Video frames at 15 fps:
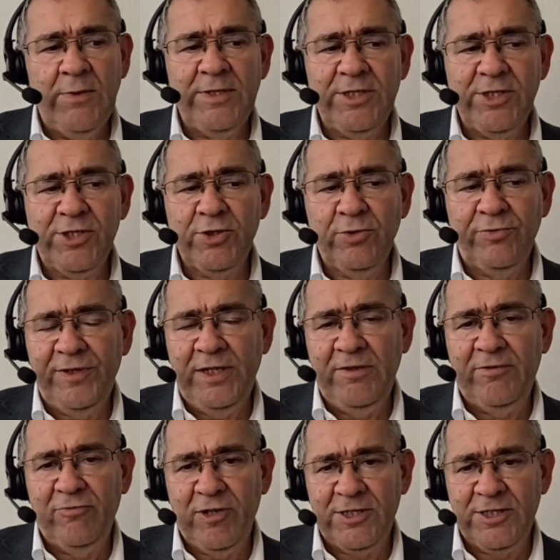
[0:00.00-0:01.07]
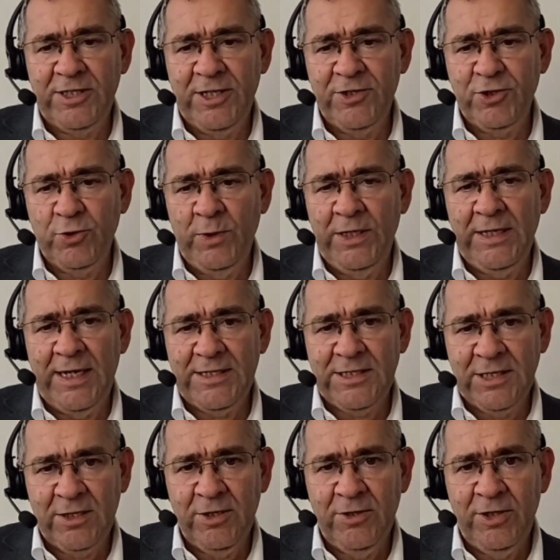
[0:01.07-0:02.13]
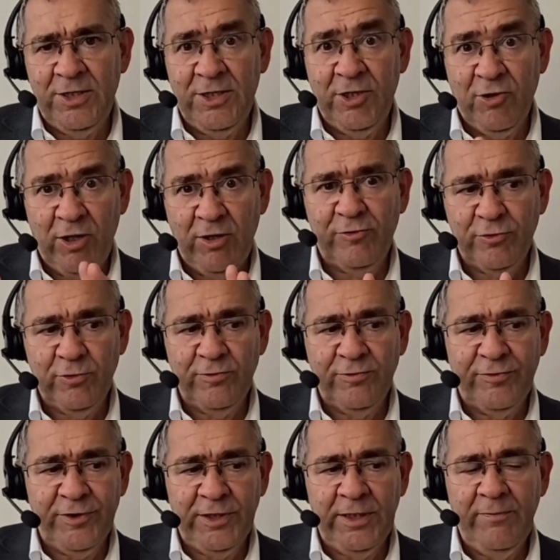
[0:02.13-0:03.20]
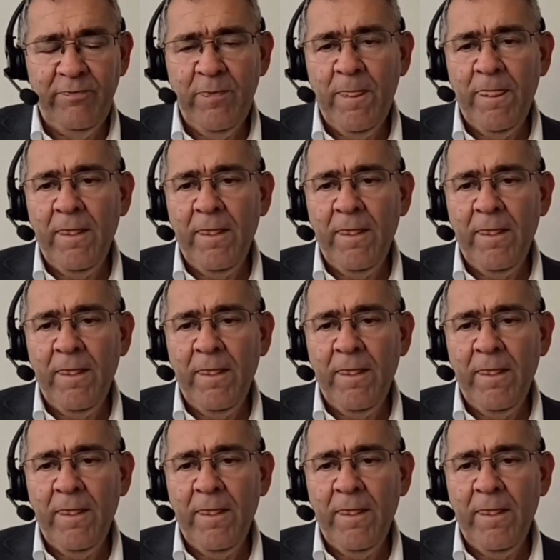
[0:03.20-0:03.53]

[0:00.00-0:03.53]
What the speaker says: There's no additional fee for the residential week. That's included in your overall fee,